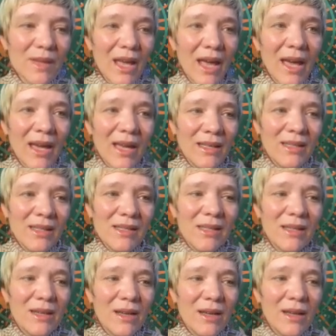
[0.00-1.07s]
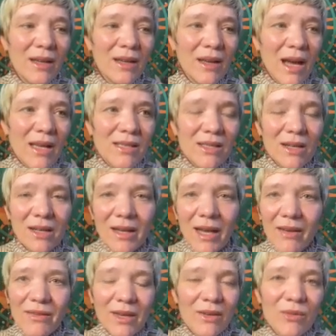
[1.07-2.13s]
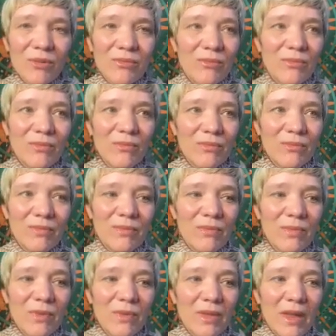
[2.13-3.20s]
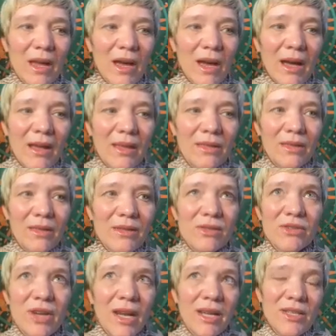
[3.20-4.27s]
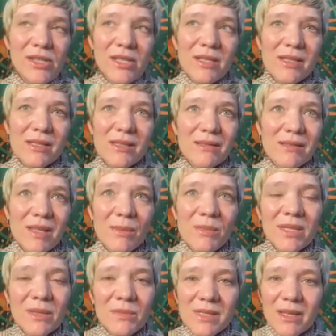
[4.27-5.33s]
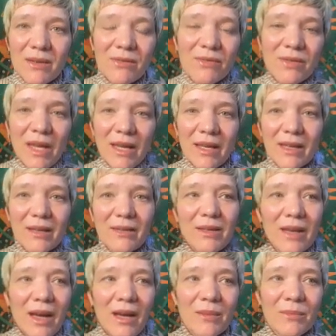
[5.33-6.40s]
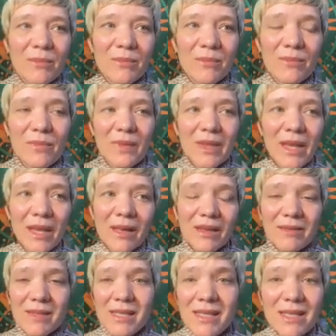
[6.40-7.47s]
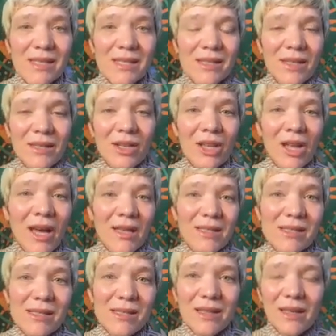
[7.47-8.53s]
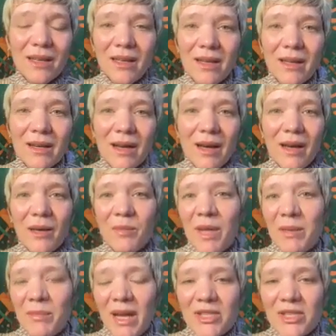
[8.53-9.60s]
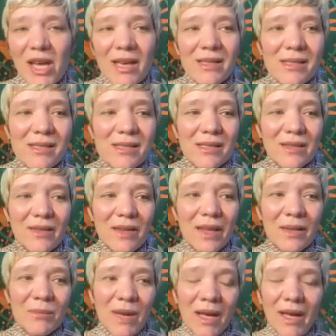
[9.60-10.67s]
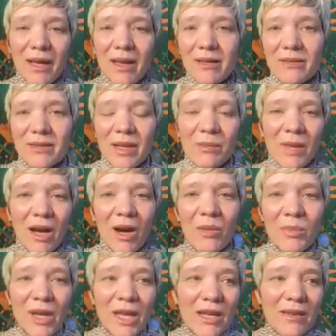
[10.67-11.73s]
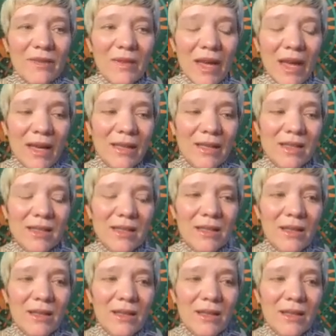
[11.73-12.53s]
and I started having the strangest symptoms of like cysts and clots in my chest, in my armpit, and